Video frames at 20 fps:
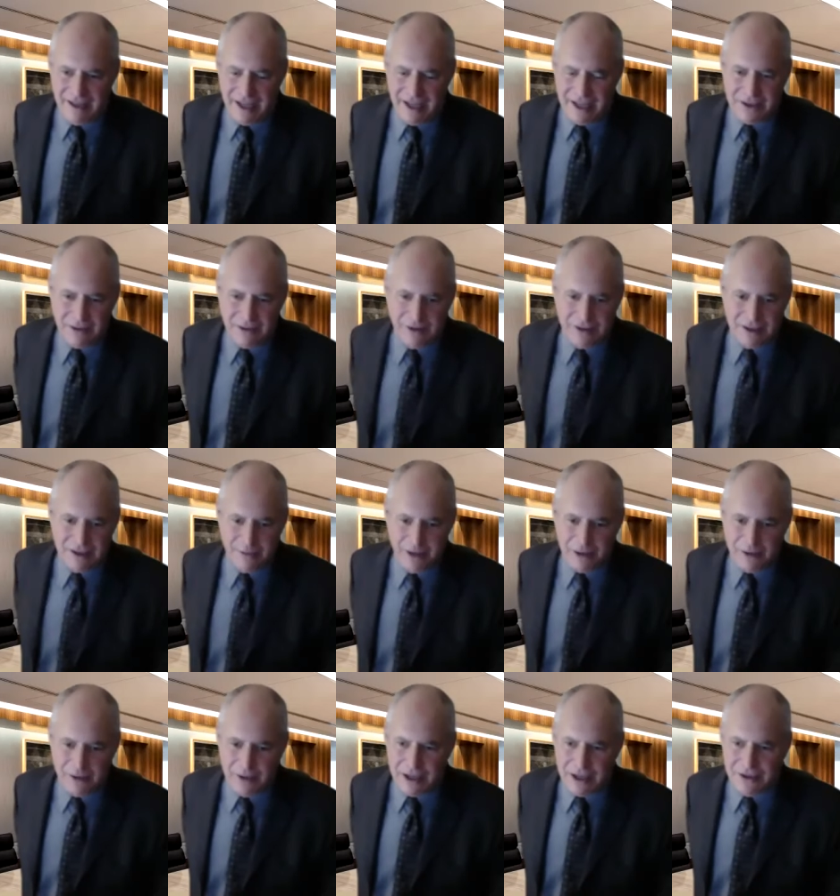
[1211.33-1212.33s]
answering some
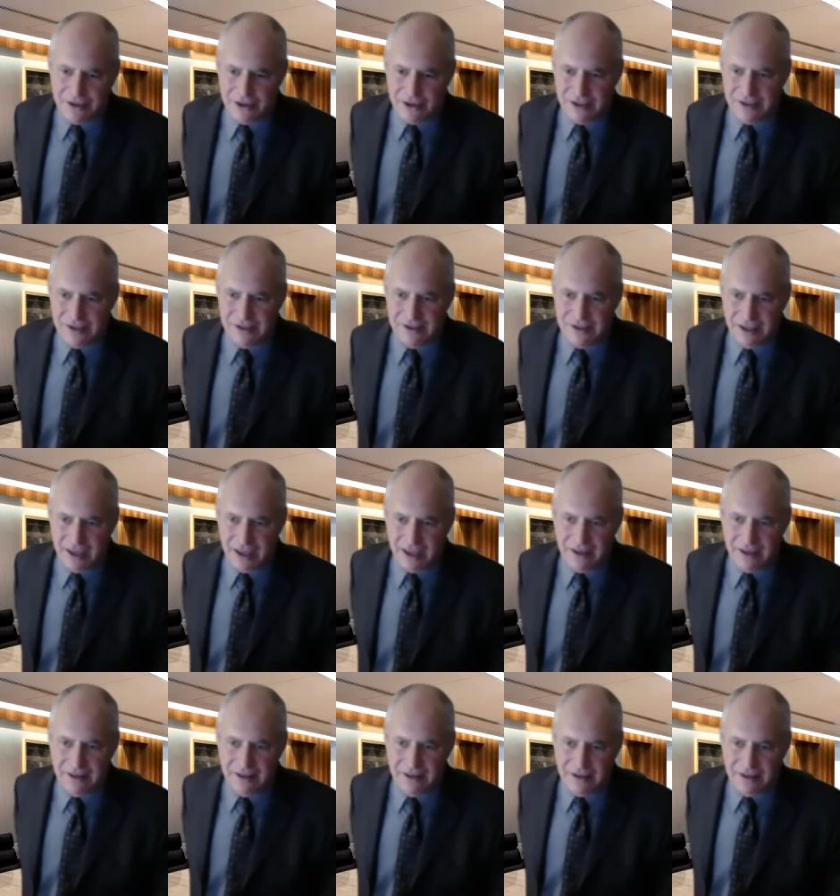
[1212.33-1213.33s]
of your questions,
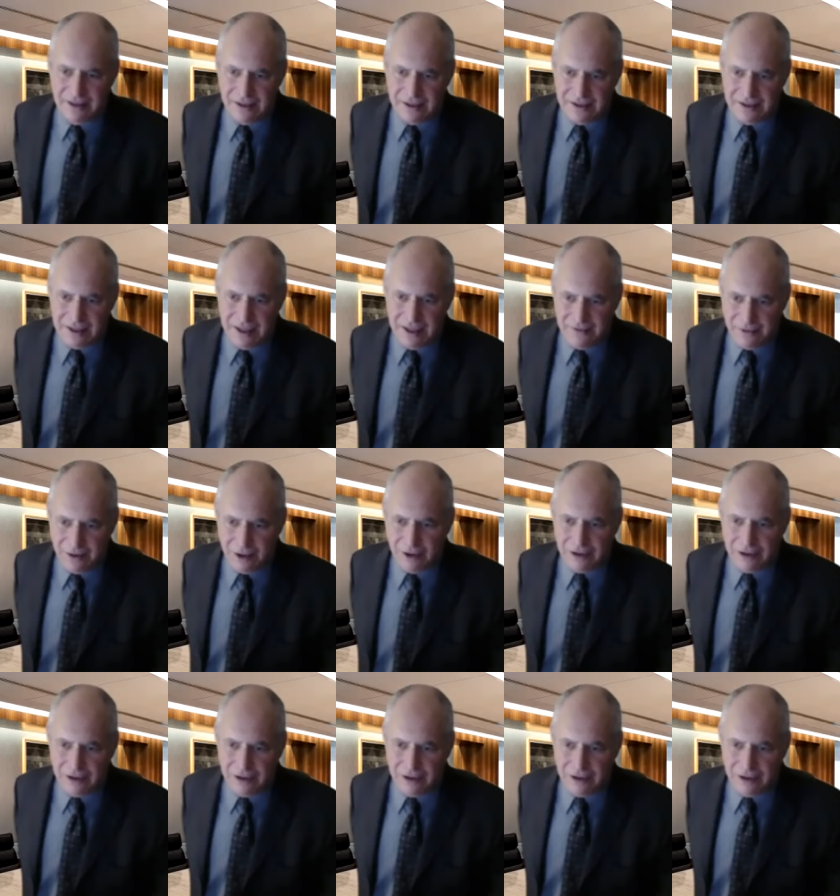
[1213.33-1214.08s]
Steve